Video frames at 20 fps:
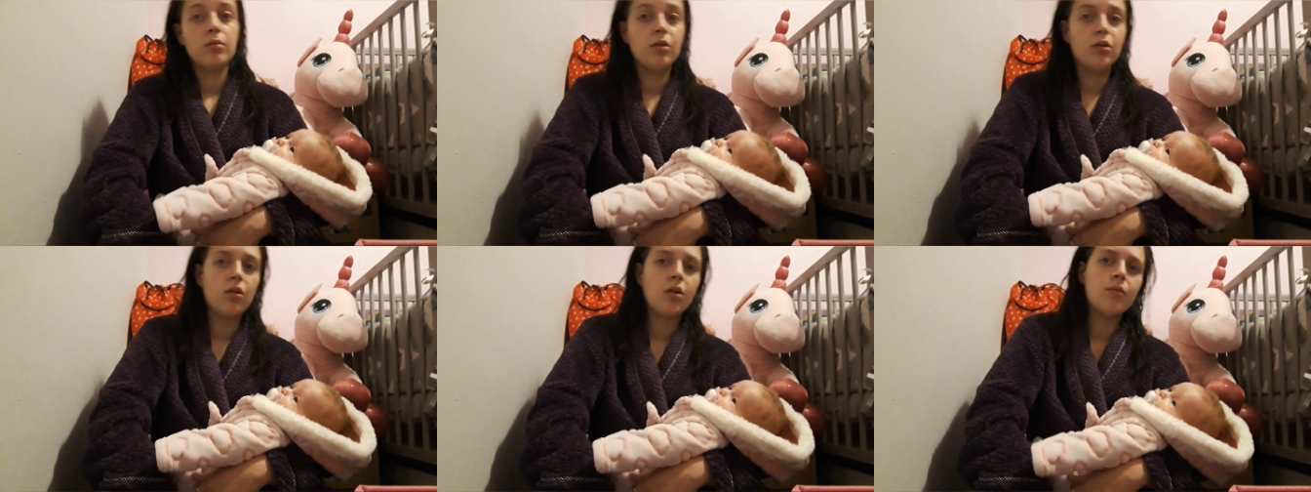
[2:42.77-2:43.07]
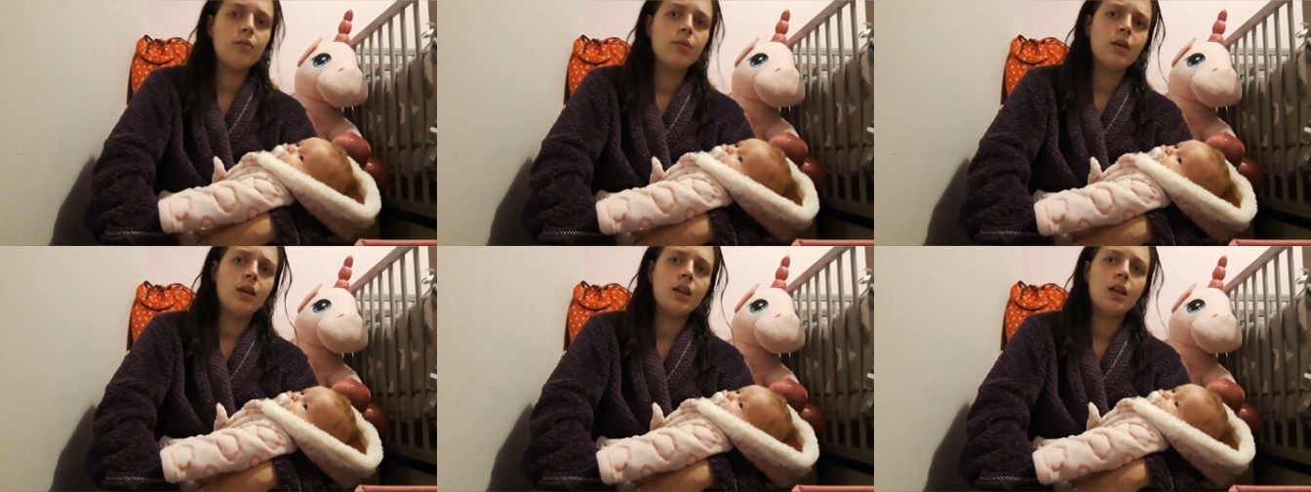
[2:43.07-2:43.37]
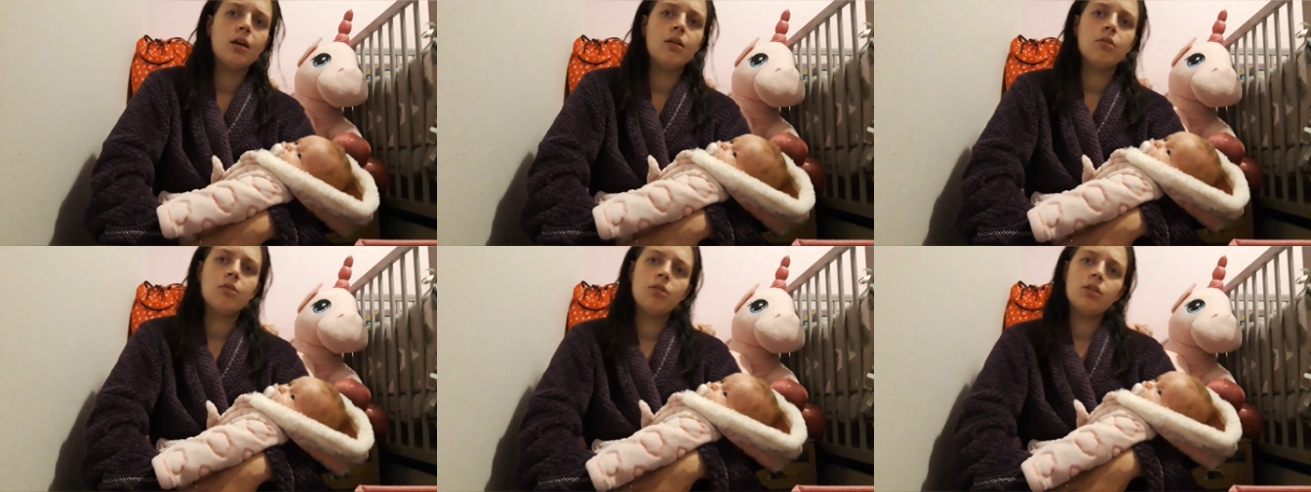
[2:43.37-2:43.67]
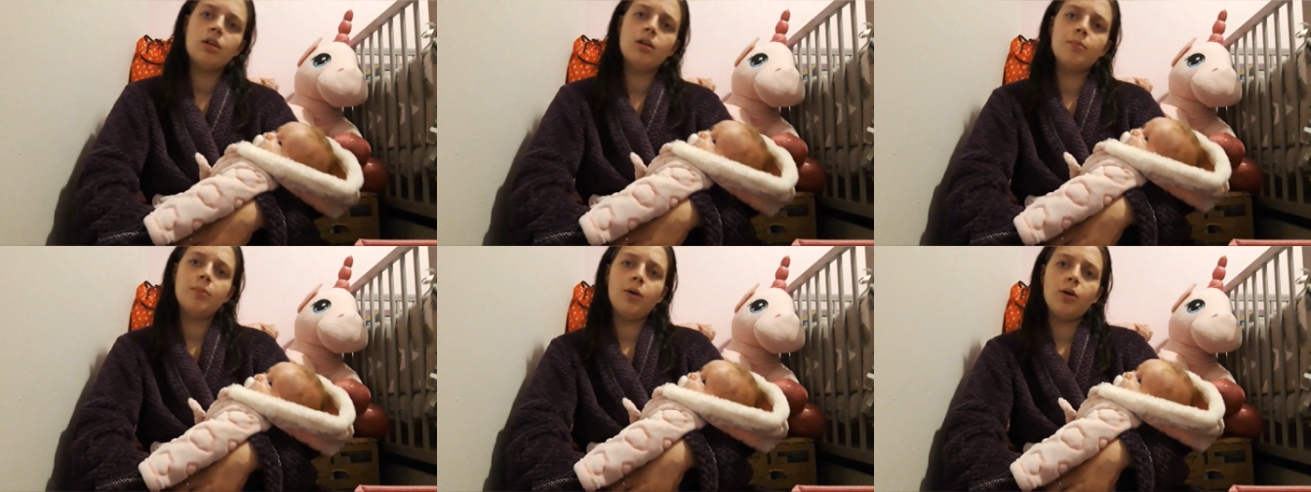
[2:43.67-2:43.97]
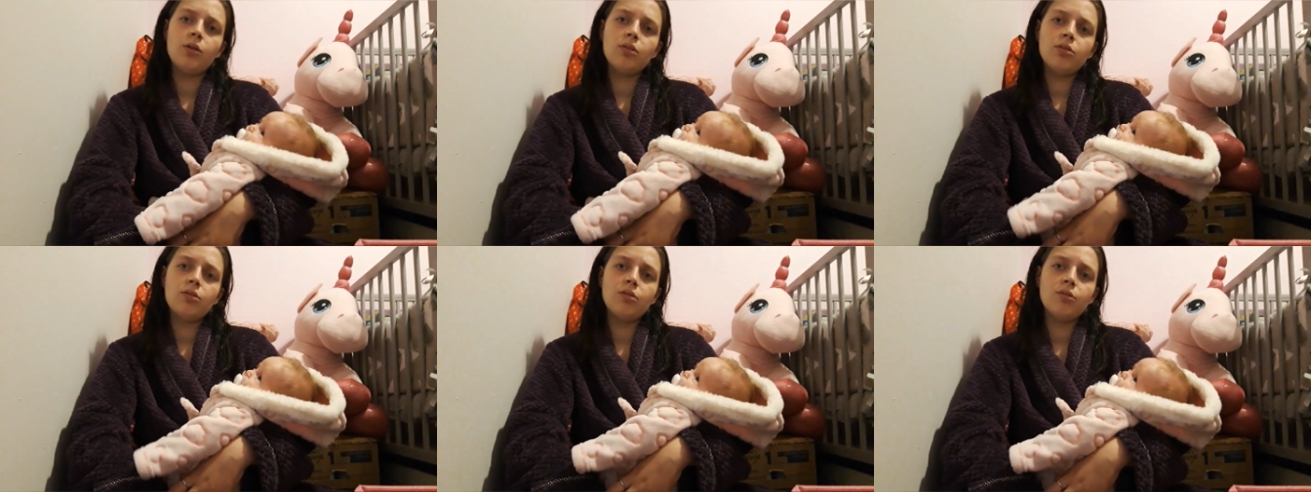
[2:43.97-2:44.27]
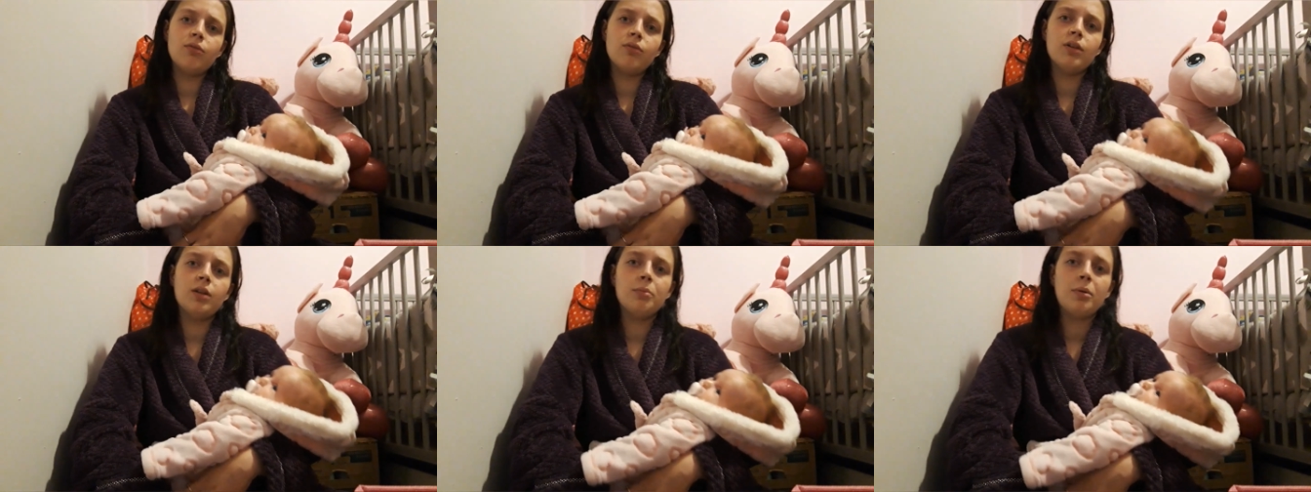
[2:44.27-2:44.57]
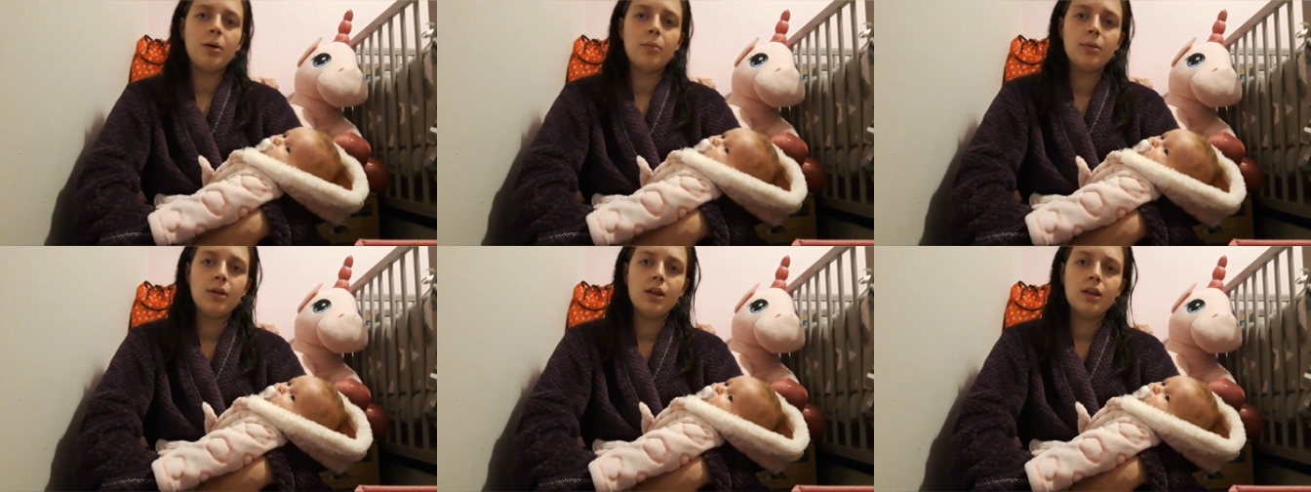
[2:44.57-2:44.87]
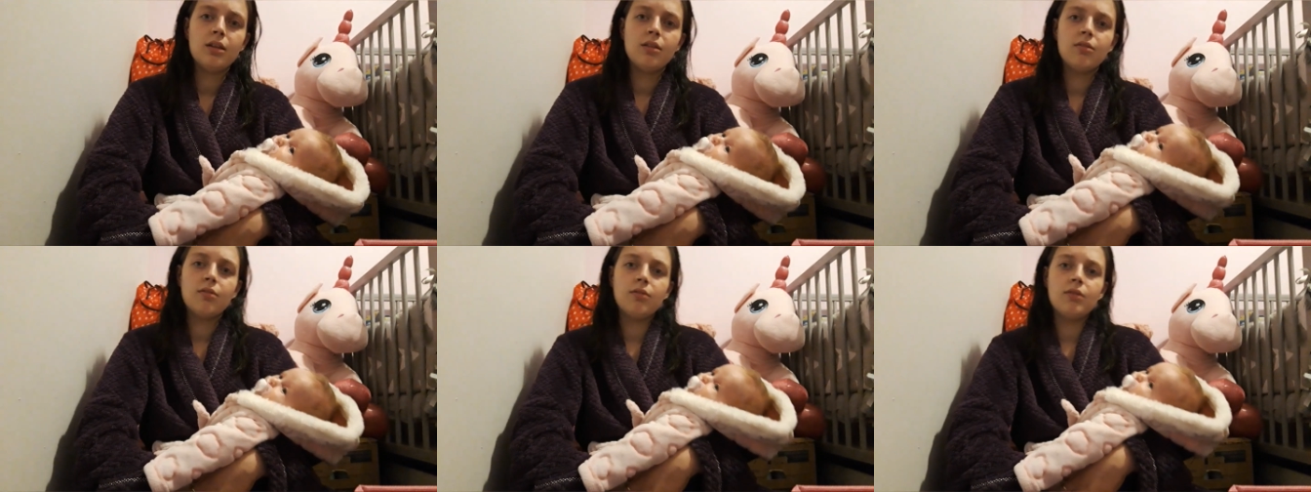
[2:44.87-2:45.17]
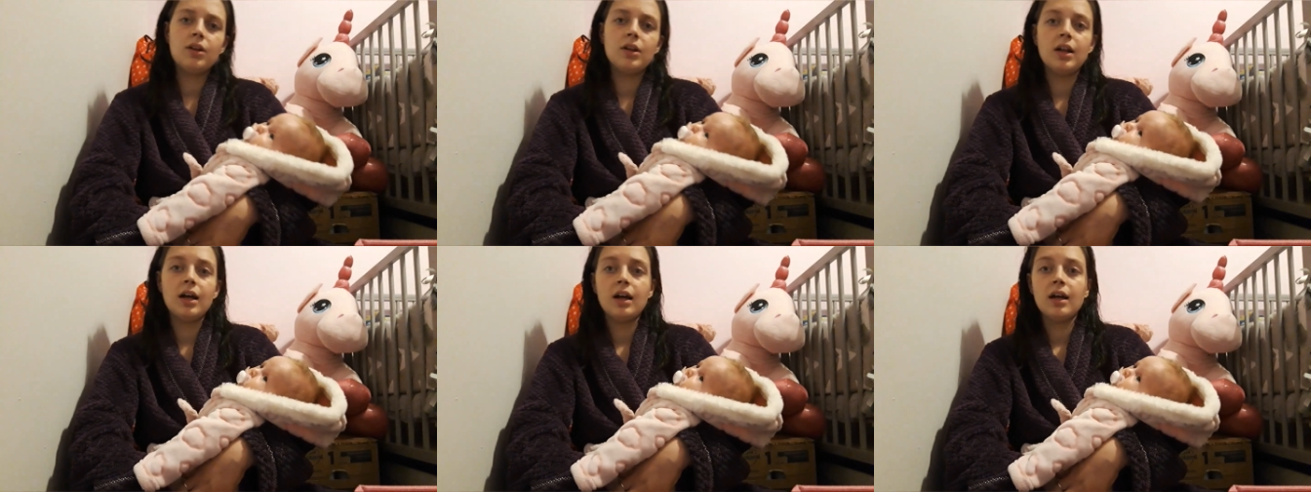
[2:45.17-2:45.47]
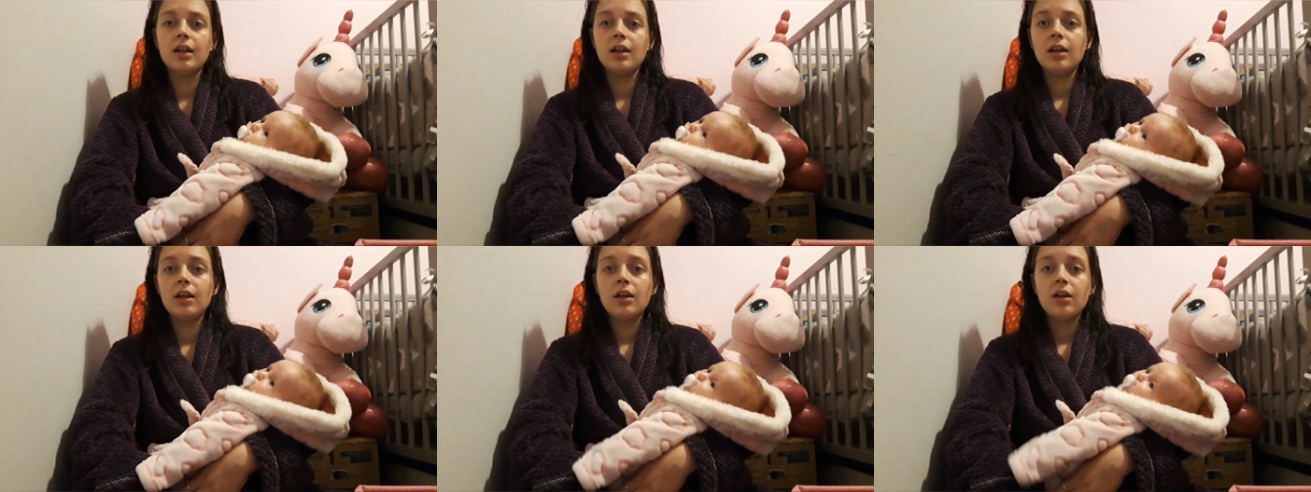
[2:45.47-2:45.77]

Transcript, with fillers: Like, obviously, I was still buying stuff for the baby and stuff like that.